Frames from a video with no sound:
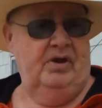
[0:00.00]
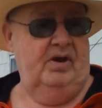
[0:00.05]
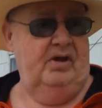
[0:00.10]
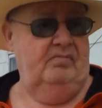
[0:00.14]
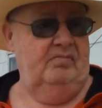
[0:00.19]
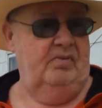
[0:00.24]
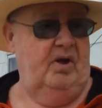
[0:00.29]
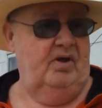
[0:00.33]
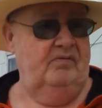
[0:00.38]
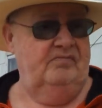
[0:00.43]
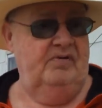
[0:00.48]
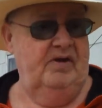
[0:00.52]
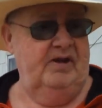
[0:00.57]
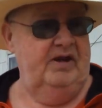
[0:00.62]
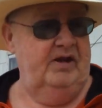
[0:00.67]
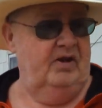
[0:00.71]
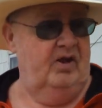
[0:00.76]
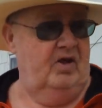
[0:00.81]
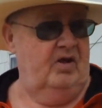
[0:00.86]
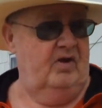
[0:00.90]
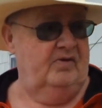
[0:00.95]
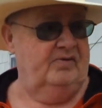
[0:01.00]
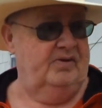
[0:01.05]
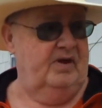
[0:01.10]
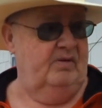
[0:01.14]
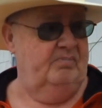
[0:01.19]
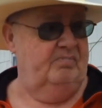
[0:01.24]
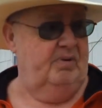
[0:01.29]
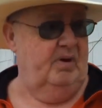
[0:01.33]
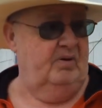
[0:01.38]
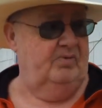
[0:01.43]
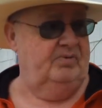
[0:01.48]
on Videologs, I
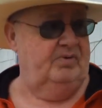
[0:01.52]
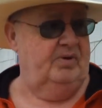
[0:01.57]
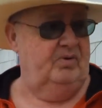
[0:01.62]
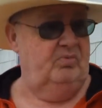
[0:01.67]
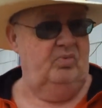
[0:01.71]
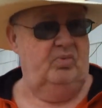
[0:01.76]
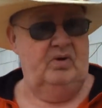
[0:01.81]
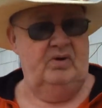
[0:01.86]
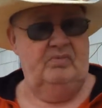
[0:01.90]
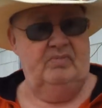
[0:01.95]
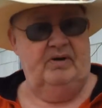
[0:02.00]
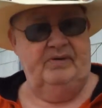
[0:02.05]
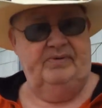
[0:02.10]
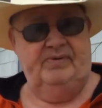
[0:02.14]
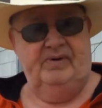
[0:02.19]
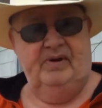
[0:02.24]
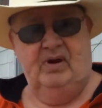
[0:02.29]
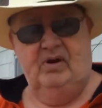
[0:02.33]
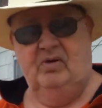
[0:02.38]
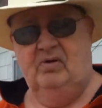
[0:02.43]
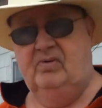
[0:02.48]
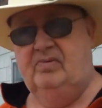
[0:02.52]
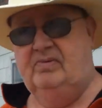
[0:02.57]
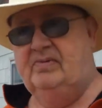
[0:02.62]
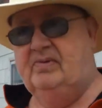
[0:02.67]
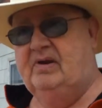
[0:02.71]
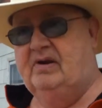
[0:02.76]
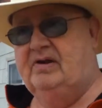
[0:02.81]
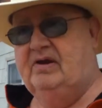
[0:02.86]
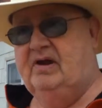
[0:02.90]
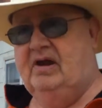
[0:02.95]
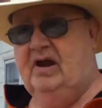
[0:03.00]
posted one of my shows
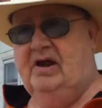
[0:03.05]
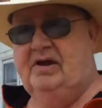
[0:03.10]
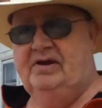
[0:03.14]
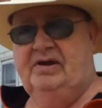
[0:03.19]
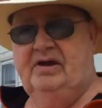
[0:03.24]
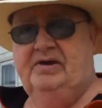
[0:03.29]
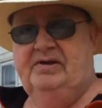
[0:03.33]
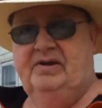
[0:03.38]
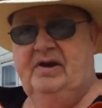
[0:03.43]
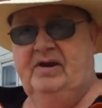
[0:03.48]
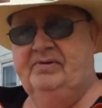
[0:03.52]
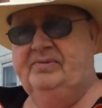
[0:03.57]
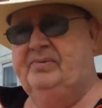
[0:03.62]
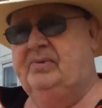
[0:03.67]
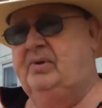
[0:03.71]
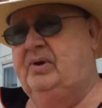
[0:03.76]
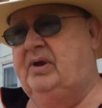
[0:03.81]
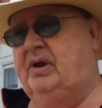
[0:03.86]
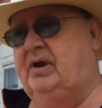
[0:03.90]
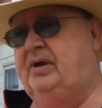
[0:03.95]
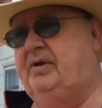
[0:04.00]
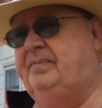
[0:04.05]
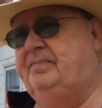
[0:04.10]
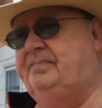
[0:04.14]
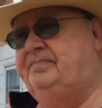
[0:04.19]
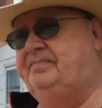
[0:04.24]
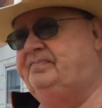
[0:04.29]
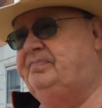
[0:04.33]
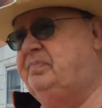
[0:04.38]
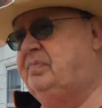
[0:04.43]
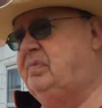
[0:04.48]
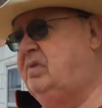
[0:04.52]
that I did yesterday.
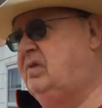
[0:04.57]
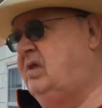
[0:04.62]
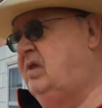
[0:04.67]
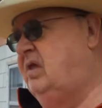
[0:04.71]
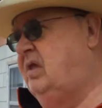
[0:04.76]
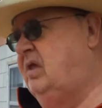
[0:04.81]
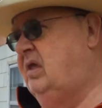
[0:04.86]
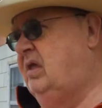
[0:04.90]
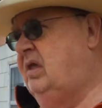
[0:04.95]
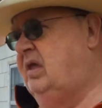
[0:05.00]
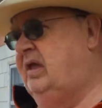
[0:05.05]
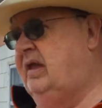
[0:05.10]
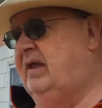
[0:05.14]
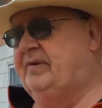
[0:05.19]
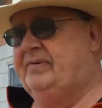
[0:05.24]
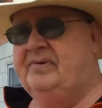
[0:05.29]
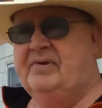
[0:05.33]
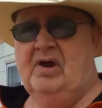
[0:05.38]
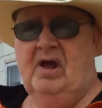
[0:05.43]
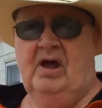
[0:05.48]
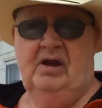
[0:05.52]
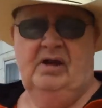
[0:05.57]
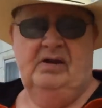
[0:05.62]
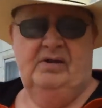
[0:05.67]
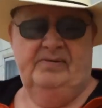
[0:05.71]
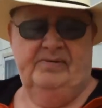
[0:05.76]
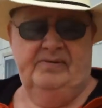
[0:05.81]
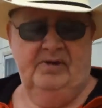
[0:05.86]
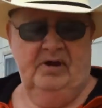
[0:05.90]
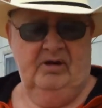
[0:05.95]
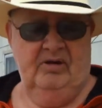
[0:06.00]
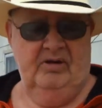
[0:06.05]
It's not in
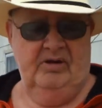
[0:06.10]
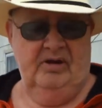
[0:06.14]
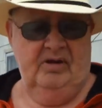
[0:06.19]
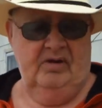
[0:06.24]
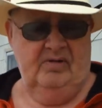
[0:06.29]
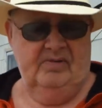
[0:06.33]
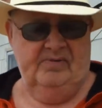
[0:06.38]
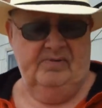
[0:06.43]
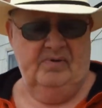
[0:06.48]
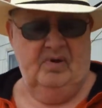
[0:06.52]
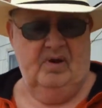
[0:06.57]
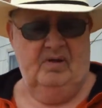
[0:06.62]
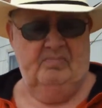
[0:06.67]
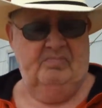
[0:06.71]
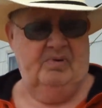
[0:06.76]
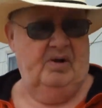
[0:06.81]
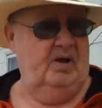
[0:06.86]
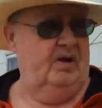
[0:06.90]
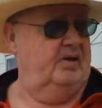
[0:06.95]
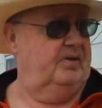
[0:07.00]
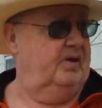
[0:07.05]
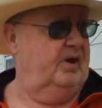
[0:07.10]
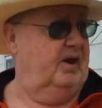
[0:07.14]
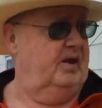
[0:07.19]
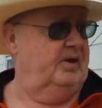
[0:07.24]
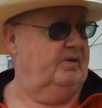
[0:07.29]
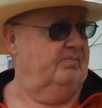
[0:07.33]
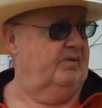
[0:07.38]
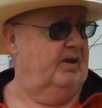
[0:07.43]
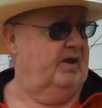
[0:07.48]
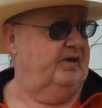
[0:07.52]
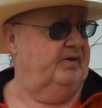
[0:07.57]
stereo, so I
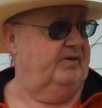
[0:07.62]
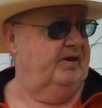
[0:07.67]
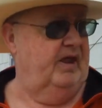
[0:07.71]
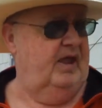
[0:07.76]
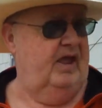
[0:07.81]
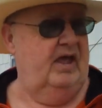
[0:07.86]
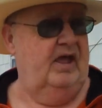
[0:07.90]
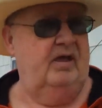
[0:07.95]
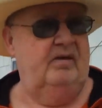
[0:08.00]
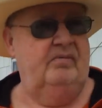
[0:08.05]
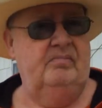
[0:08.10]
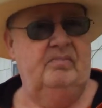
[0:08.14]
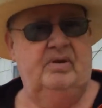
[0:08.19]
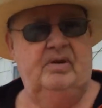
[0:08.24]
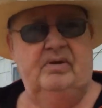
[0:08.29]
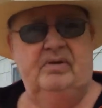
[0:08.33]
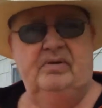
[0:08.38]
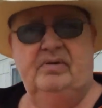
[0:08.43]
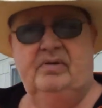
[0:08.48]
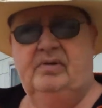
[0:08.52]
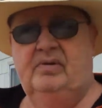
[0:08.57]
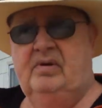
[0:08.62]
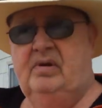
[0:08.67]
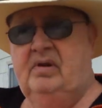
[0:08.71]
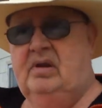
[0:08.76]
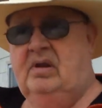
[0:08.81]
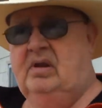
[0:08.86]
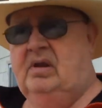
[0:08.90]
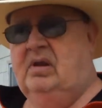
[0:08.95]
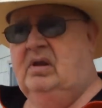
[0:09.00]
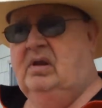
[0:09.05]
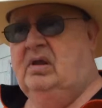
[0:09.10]
apologize about that, but
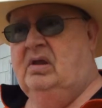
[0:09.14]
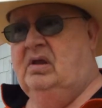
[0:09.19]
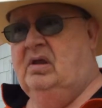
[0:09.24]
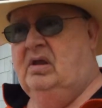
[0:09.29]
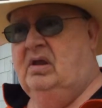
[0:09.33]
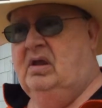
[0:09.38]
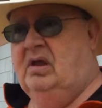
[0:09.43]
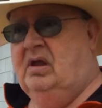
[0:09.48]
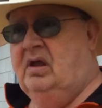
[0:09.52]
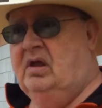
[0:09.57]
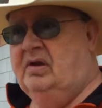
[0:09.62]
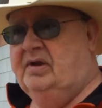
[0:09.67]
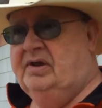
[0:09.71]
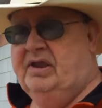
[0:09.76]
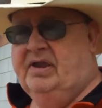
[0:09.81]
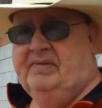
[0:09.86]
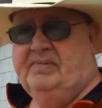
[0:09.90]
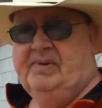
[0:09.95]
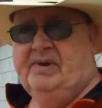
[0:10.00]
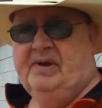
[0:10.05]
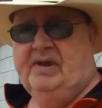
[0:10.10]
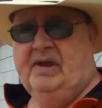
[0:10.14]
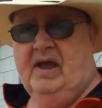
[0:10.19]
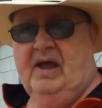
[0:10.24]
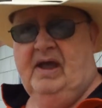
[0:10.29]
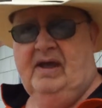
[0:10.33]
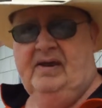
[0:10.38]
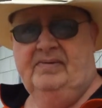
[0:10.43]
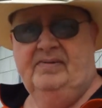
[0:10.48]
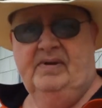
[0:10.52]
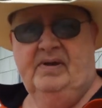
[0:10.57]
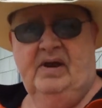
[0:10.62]
gives you
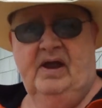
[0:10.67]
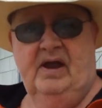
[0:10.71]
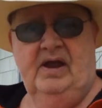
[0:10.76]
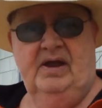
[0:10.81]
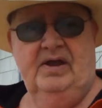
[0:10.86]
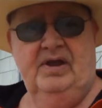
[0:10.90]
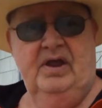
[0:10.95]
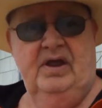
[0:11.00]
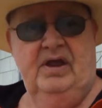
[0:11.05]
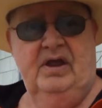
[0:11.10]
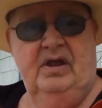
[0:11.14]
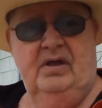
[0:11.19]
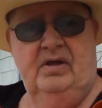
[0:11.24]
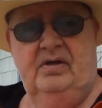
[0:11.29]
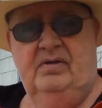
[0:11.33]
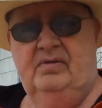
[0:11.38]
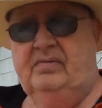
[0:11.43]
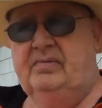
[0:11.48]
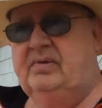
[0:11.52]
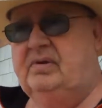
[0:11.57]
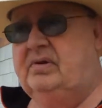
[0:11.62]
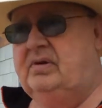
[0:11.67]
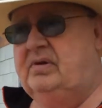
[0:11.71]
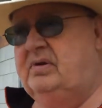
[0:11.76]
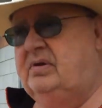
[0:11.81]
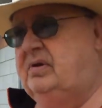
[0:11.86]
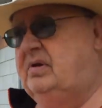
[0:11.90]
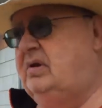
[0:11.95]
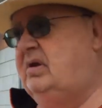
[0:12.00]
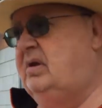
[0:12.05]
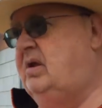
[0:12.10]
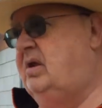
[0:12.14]
guys an idea,
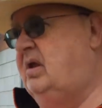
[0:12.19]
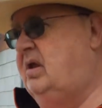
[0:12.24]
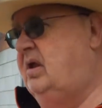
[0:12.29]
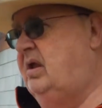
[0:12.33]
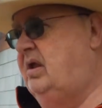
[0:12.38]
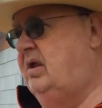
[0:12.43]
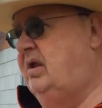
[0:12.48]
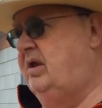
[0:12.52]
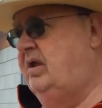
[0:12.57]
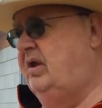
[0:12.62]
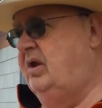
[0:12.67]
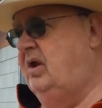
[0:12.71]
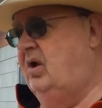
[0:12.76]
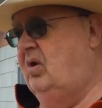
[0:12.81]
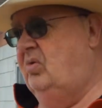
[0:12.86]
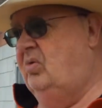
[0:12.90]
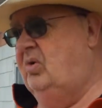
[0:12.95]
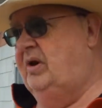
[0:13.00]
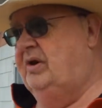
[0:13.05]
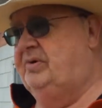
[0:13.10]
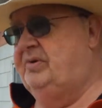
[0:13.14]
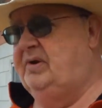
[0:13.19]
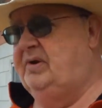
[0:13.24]
you know, what